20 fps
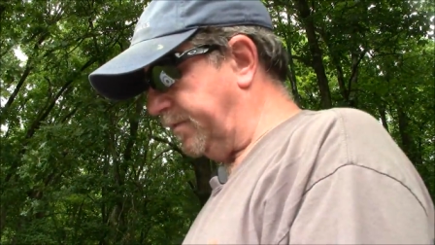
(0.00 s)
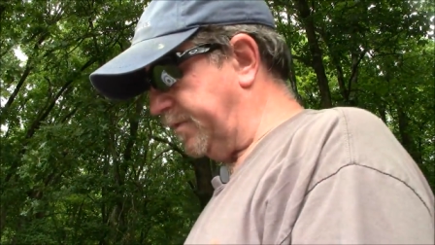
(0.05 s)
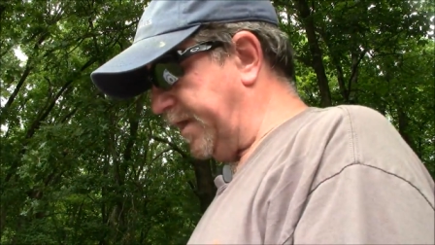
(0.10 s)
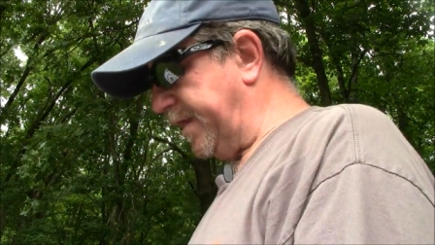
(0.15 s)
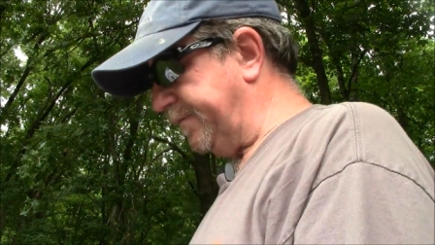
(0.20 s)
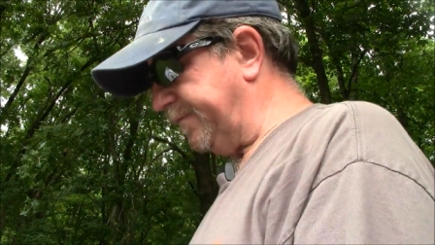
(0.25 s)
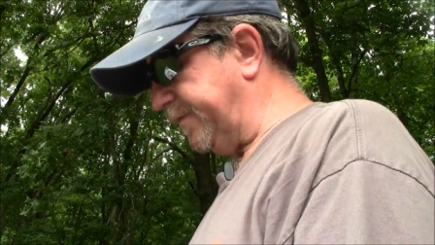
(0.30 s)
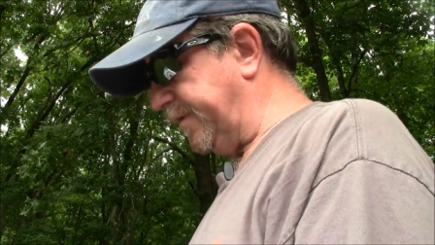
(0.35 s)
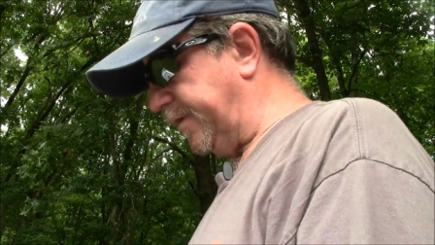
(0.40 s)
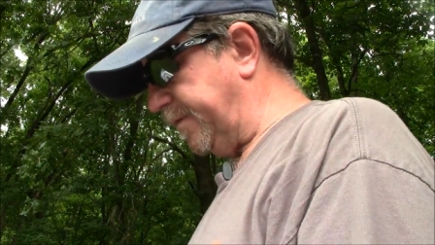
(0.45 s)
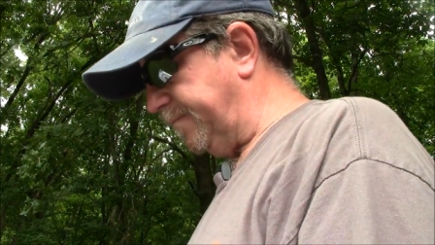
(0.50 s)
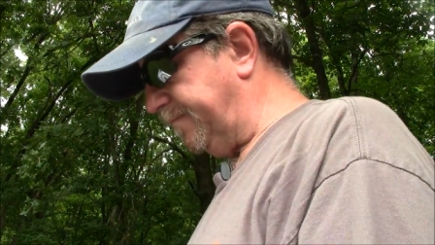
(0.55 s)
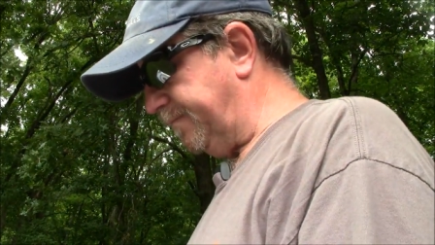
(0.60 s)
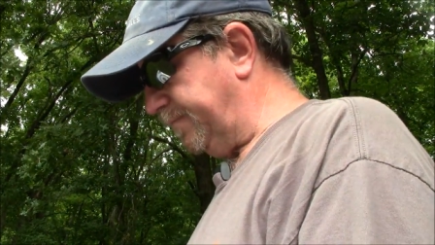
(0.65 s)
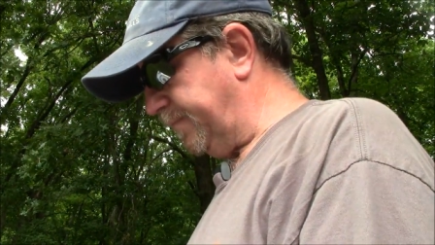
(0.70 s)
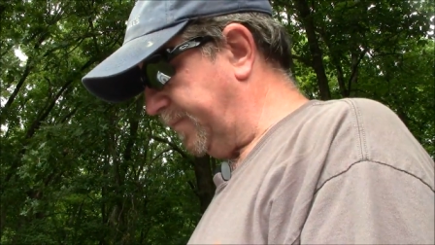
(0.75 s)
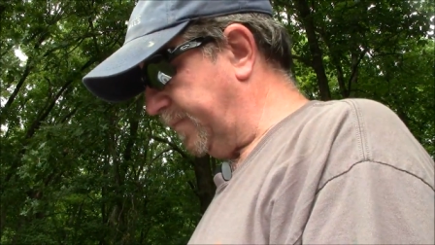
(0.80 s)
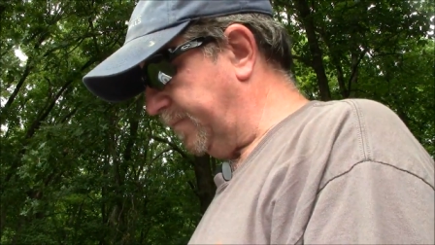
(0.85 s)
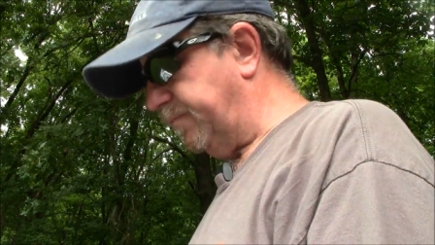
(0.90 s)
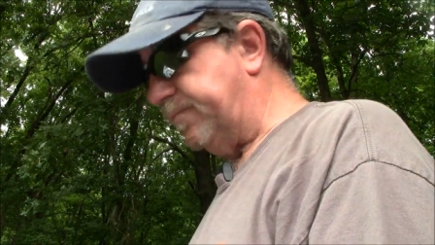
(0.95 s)
that's a
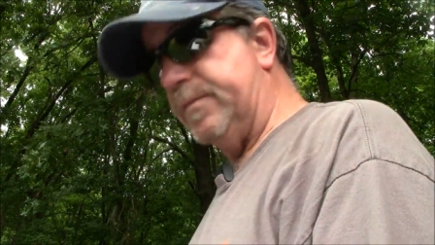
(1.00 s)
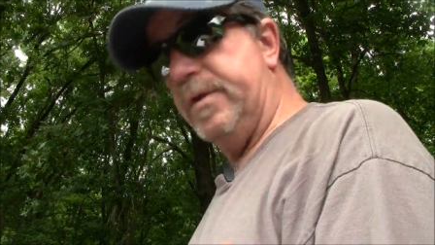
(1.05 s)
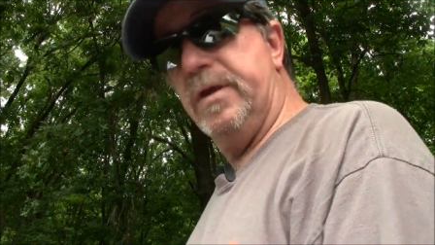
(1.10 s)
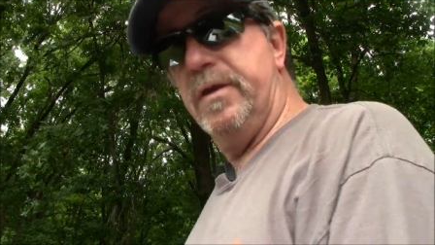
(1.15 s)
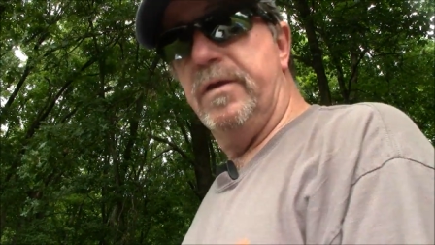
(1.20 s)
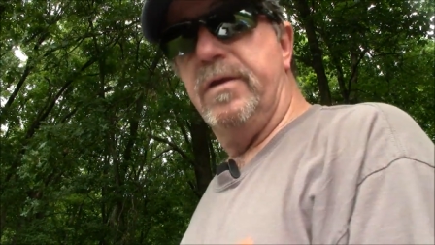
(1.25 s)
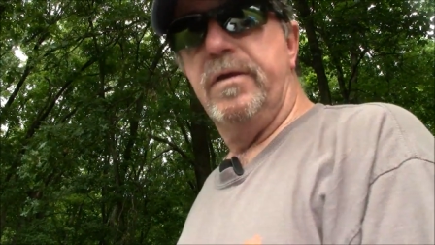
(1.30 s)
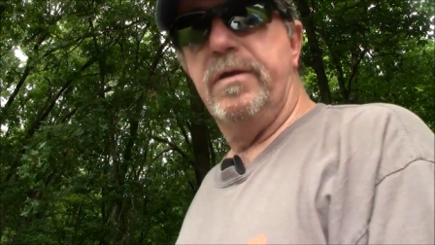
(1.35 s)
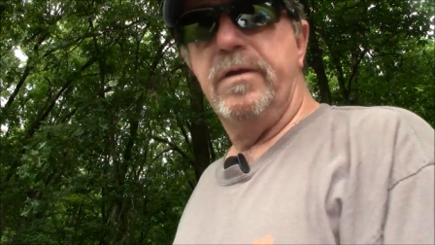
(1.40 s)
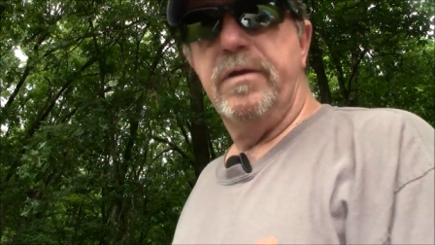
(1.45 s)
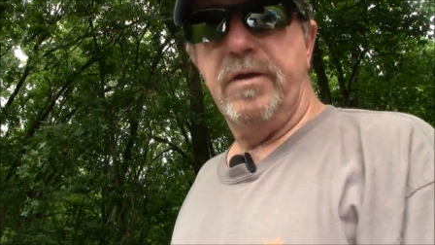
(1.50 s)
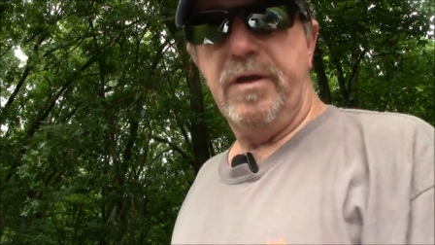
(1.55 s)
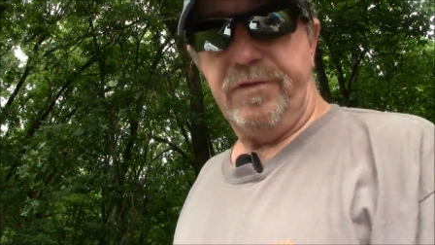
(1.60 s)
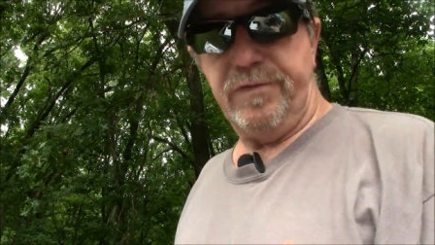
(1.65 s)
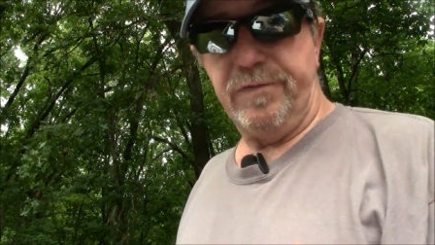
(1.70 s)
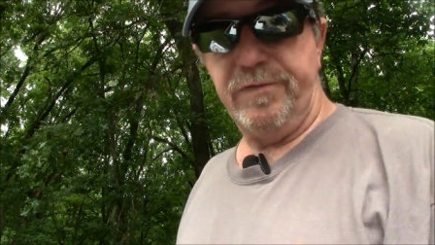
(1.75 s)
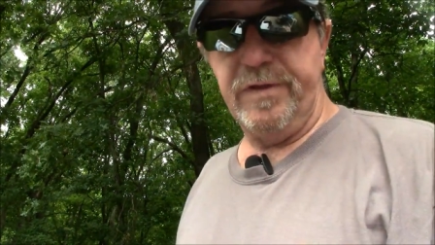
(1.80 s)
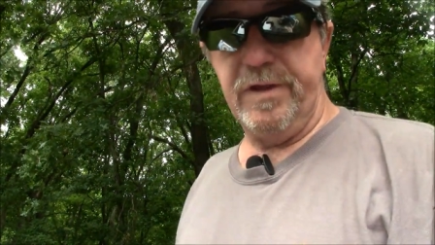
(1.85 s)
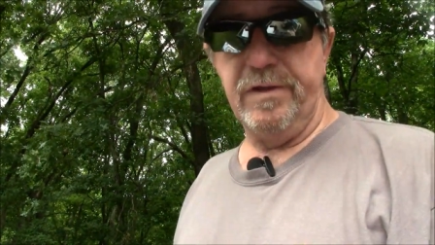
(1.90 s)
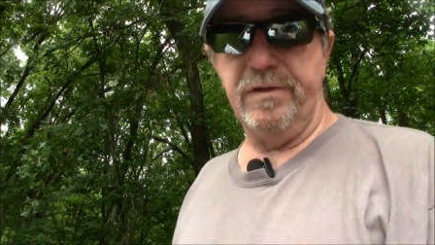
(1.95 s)

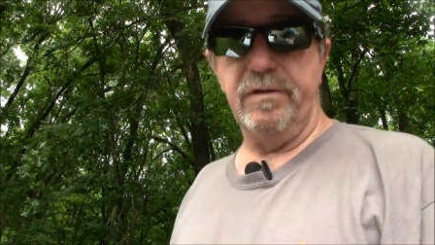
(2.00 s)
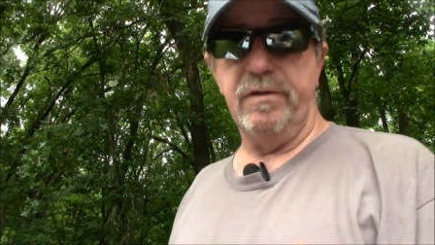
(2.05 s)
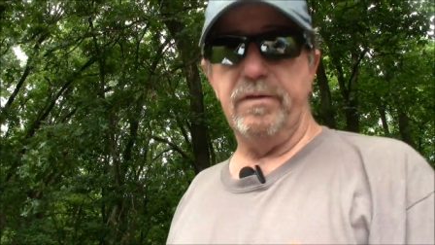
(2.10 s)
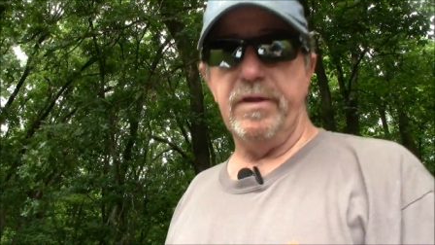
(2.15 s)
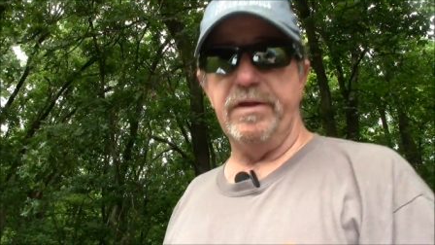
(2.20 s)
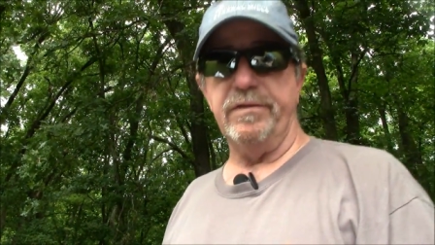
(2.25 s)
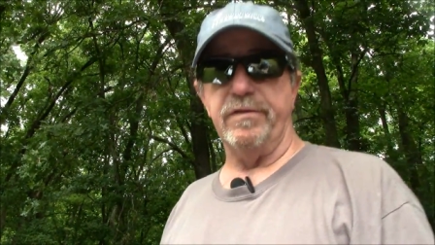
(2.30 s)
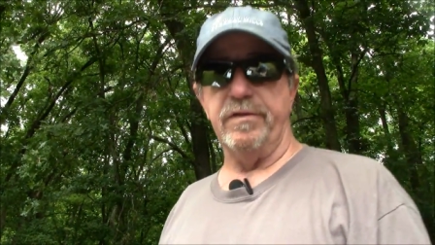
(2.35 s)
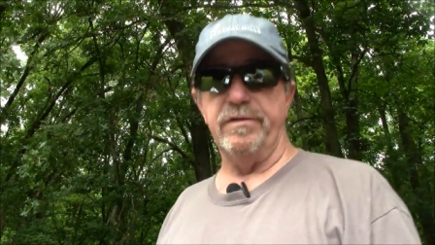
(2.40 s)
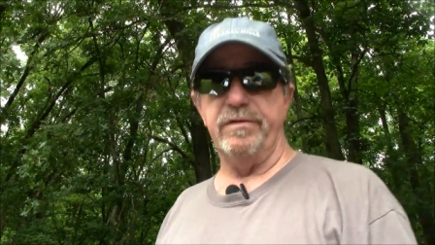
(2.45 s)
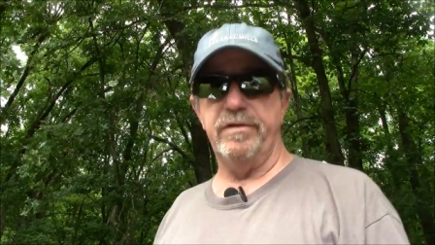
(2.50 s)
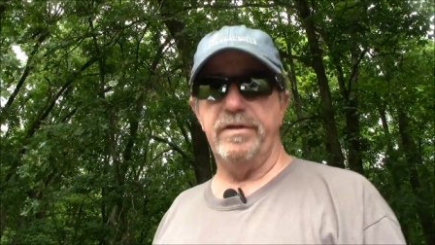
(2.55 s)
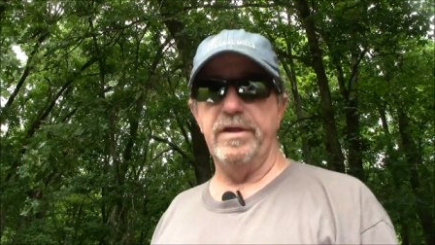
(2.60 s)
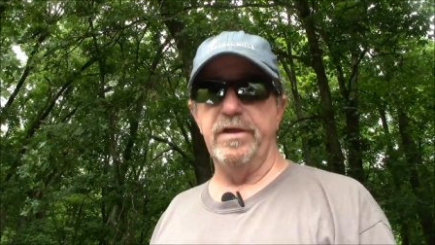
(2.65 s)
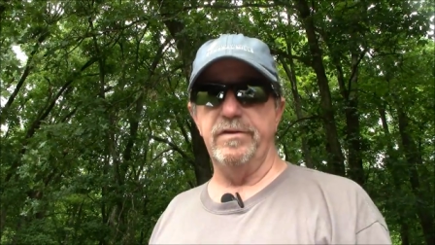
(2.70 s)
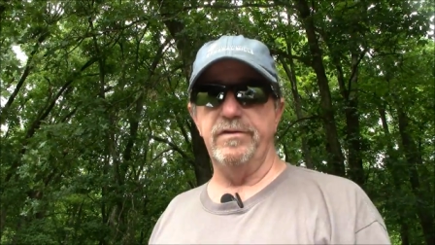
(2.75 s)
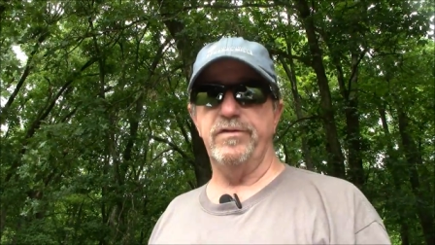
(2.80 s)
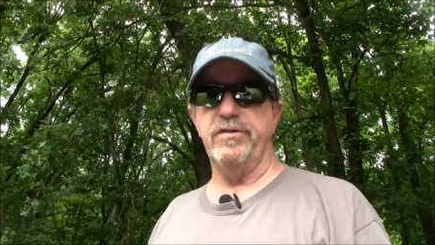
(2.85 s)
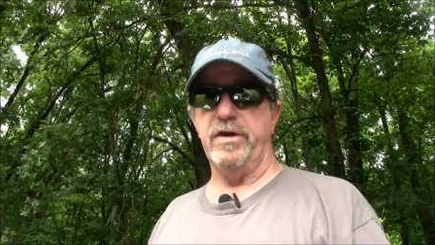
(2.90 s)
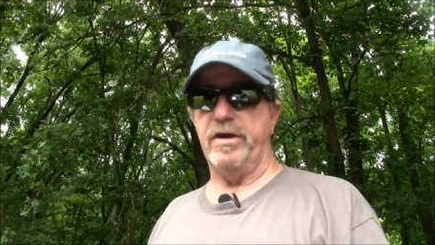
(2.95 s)

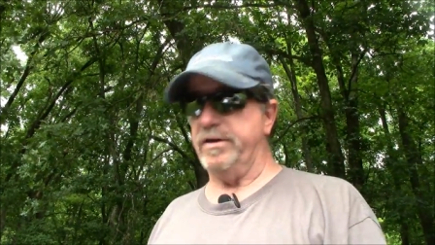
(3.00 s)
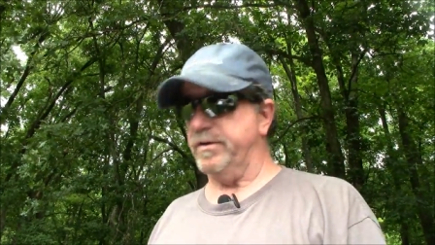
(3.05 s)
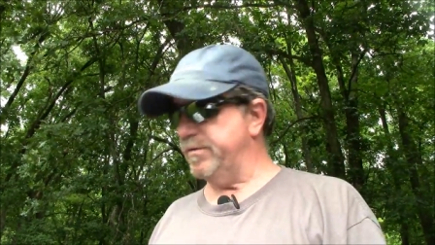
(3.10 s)
10 shot